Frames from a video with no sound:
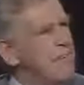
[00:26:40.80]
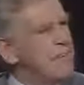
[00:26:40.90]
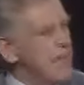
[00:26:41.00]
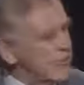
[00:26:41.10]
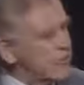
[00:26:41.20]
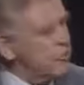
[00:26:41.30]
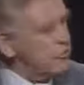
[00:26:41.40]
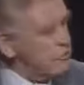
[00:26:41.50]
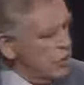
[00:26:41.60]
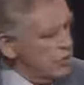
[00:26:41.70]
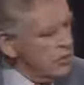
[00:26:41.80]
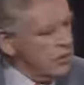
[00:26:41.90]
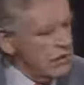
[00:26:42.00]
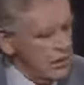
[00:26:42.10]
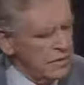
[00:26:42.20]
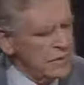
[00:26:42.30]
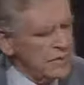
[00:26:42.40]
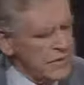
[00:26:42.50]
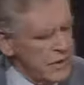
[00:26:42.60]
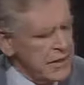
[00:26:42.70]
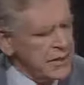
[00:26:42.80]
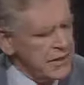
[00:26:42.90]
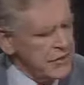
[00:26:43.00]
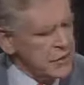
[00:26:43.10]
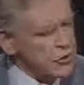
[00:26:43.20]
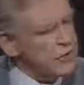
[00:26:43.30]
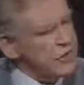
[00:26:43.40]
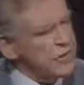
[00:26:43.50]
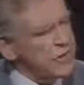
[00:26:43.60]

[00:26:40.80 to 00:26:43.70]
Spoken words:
the actual role of science fiction? Is